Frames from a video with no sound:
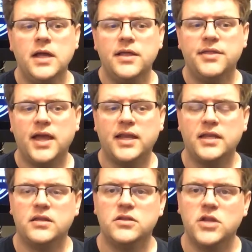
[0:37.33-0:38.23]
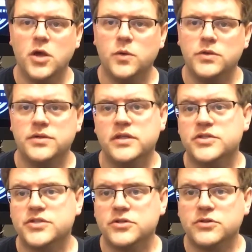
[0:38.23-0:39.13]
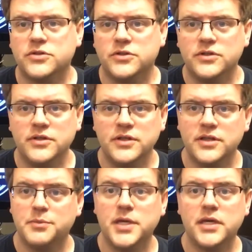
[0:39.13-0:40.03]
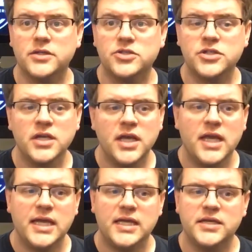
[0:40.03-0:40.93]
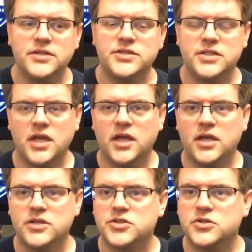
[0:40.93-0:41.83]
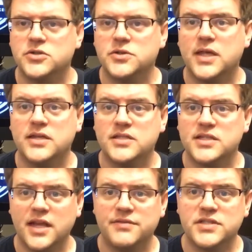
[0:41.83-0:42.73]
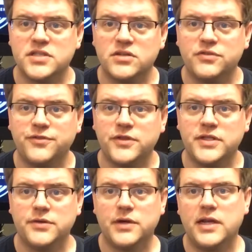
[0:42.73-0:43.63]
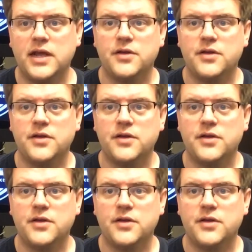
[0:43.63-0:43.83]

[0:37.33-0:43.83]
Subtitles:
that note, the circle, the pitch, is a circle that doesn't have the center filled in right now.